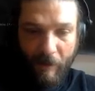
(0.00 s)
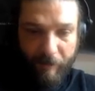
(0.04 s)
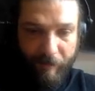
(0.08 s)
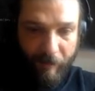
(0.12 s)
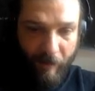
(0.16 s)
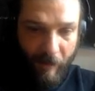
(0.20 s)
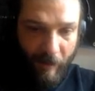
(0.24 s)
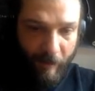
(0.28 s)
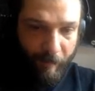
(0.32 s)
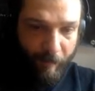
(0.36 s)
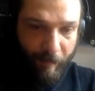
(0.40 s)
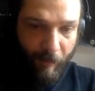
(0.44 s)
It's
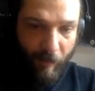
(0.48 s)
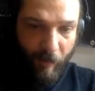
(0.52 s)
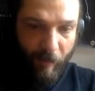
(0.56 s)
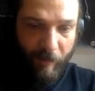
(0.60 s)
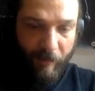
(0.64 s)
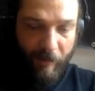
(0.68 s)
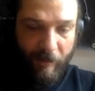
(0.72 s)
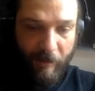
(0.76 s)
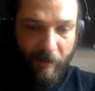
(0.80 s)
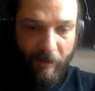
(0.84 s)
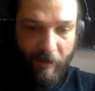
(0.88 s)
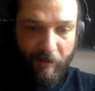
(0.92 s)
really
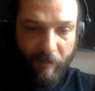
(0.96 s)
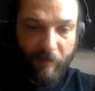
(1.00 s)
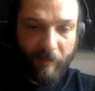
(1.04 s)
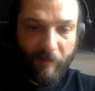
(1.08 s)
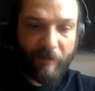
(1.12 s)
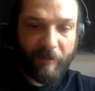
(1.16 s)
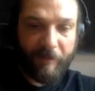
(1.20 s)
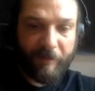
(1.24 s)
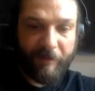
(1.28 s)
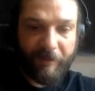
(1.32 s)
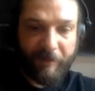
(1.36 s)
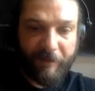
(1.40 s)
important that
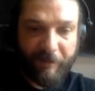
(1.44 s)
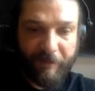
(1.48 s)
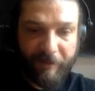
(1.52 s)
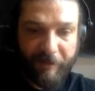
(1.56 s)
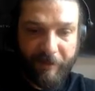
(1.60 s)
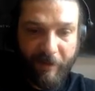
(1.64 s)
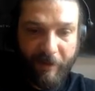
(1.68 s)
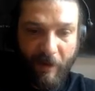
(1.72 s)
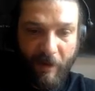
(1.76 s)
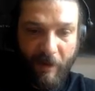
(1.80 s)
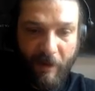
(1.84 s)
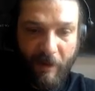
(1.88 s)
you
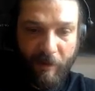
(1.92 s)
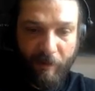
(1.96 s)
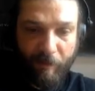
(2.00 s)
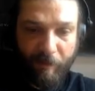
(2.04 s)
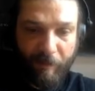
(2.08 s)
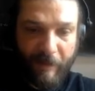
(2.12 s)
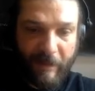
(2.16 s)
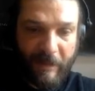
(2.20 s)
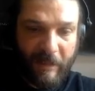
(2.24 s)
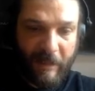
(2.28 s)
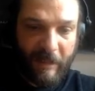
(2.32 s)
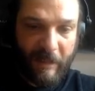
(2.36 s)
start at the
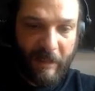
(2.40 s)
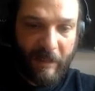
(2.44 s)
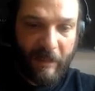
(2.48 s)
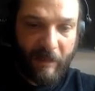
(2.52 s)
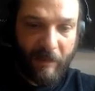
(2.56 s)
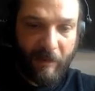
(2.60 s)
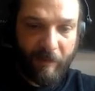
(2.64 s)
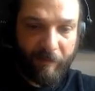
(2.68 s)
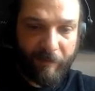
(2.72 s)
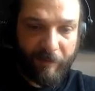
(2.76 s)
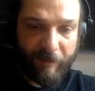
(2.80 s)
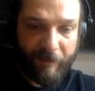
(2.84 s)

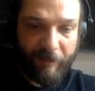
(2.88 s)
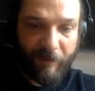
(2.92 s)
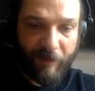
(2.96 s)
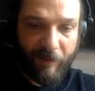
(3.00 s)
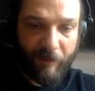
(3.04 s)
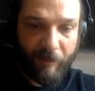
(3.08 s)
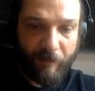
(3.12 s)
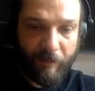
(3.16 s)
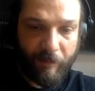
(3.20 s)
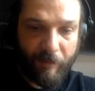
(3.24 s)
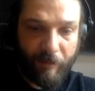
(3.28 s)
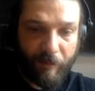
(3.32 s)
beginning of the
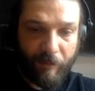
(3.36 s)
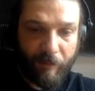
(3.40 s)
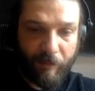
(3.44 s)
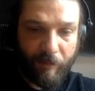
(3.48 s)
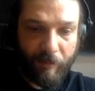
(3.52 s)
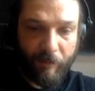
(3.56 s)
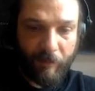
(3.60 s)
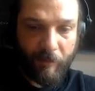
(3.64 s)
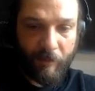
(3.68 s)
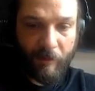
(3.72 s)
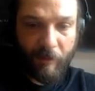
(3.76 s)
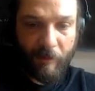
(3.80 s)

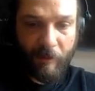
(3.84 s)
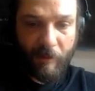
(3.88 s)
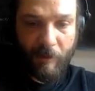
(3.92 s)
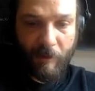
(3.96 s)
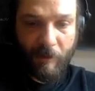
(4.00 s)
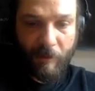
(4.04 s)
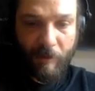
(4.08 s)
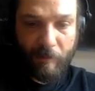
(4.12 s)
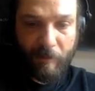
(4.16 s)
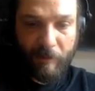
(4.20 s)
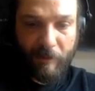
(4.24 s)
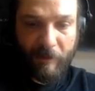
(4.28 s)
sample,
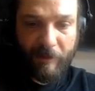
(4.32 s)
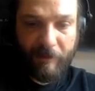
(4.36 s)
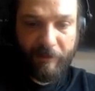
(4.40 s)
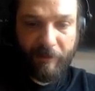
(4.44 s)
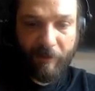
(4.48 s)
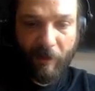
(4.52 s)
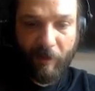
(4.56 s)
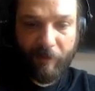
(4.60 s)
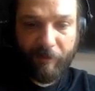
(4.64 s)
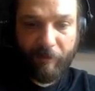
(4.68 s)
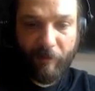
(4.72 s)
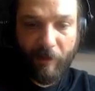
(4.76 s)

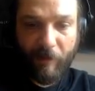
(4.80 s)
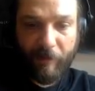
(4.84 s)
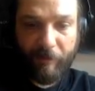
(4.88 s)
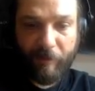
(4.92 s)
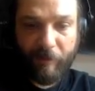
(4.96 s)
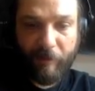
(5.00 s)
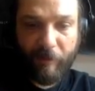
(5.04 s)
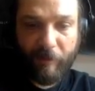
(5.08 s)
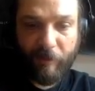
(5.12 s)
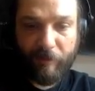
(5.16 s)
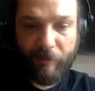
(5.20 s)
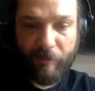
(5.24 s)
because otherwise
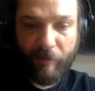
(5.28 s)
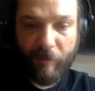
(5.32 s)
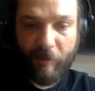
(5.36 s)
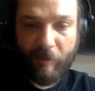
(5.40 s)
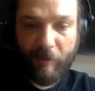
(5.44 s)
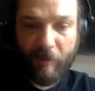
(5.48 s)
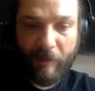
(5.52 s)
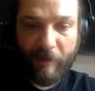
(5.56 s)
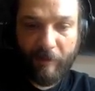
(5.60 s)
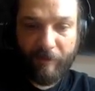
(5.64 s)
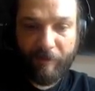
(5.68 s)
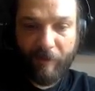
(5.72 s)
when you
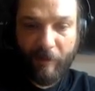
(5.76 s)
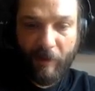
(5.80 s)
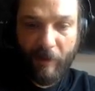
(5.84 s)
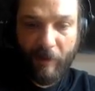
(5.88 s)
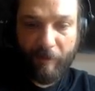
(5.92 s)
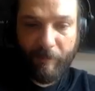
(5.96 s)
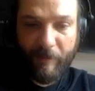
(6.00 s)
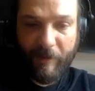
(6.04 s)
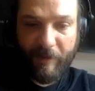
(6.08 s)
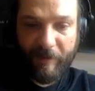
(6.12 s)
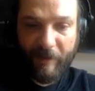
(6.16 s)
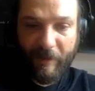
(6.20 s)
trigger it
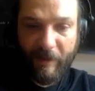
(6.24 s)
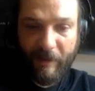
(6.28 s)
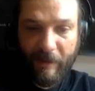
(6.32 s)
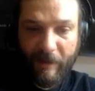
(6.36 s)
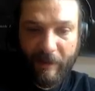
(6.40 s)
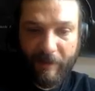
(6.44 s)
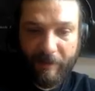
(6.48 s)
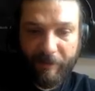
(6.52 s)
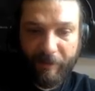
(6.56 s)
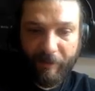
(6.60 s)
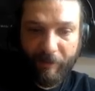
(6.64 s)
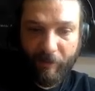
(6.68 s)
via MIDI,
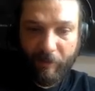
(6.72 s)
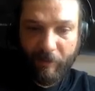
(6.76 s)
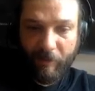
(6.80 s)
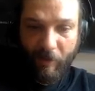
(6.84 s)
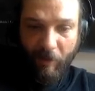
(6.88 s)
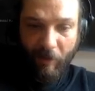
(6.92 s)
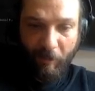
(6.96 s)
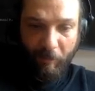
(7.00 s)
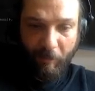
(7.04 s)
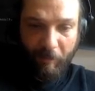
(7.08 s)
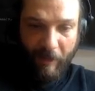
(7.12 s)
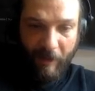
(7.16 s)
it's not
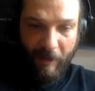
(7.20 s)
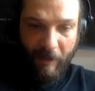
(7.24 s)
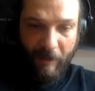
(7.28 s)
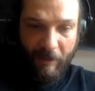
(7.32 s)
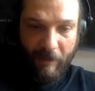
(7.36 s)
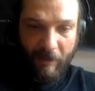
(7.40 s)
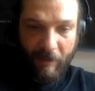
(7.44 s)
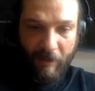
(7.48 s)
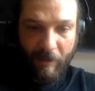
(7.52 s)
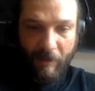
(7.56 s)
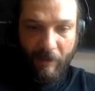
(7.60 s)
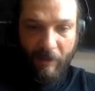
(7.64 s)
going to
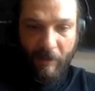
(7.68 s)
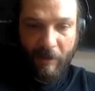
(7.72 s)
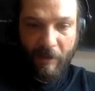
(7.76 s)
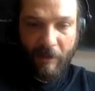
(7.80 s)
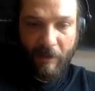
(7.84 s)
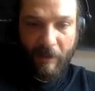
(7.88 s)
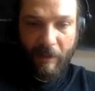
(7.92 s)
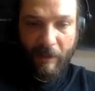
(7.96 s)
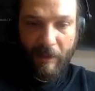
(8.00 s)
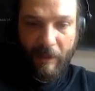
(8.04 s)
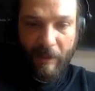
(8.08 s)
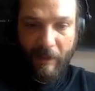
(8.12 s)
be
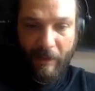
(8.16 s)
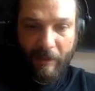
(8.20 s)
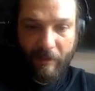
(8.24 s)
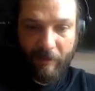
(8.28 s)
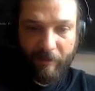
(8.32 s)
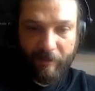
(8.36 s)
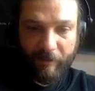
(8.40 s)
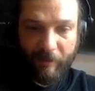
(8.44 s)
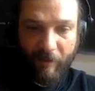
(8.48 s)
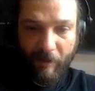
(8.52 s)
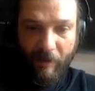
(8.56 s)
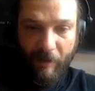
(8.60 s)

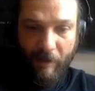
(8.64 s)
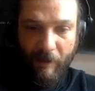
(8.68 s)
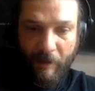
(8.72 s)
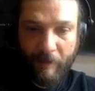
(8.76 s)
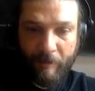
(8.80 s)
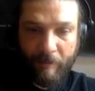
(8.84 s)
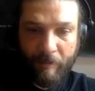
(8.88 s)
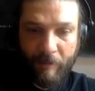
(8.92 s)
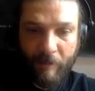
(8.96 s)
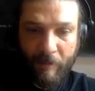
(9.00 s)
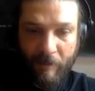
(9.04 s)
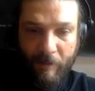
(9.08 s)
in
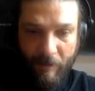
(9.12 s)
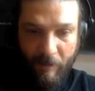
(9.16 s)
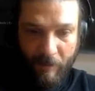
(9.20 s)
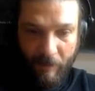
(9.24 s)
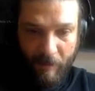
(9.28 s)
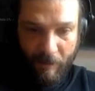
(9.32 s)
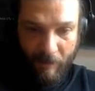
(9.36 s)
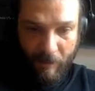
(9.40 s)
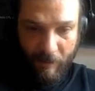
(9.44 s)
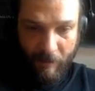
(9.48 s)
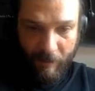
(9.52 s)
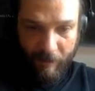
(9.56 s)
time.
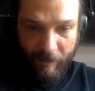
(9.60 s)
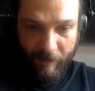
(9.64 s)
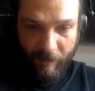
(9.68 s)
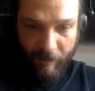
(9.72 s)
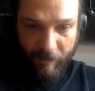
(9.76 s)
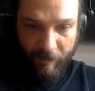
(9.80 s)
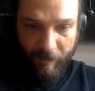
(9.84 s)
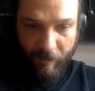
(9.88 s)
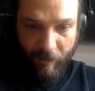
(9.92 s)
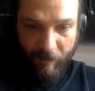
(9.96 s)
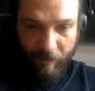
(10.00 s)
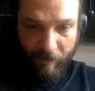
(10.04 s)

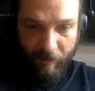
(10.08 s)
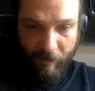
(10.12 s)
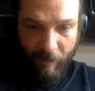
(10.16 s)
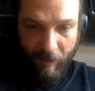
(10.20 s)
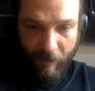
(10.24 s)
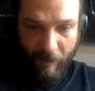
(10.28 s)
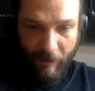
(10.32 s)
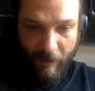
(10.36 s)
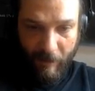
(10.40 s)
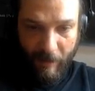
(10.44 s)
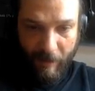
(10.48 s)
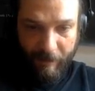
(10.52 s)
So I've got
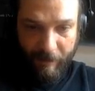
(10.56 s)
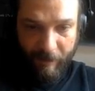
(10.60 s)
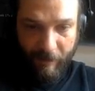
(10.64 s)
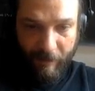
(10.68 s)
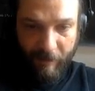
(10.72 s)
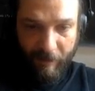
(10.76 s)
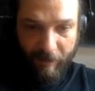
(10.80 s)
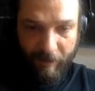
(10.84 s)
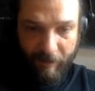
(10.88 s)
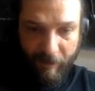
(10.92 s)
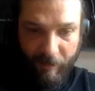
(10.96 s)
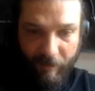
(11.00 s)
right there,
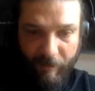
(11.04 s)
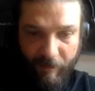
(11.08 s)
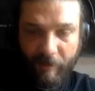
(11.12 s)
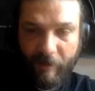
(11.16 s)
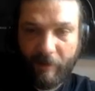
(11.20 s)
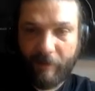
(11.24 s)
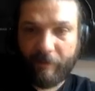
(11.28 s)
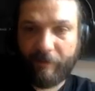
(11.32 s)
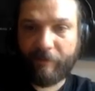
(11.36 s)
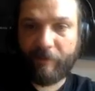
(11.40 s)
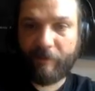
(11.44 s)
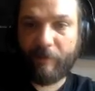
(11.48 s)
so that's good
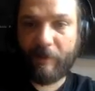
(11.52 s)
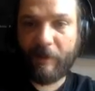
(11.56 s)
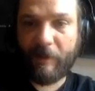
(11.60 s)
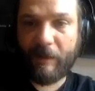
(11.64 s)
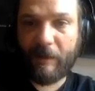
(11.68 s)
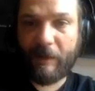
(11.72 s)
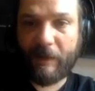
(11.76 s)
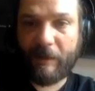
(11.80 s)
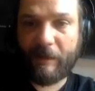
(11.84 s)
enough for me.